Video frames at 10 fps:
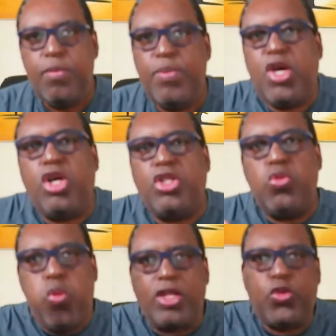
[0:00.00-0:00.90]
Because
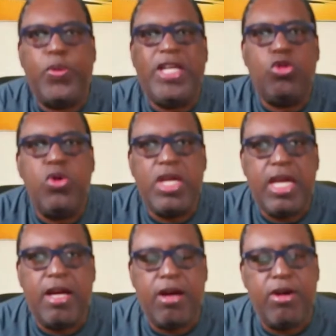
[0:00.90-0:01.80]
what we do
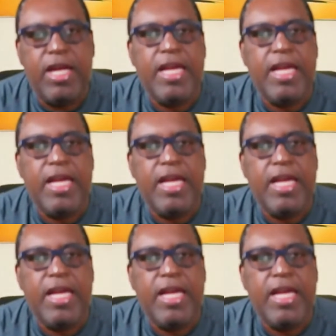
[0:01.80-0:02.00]
here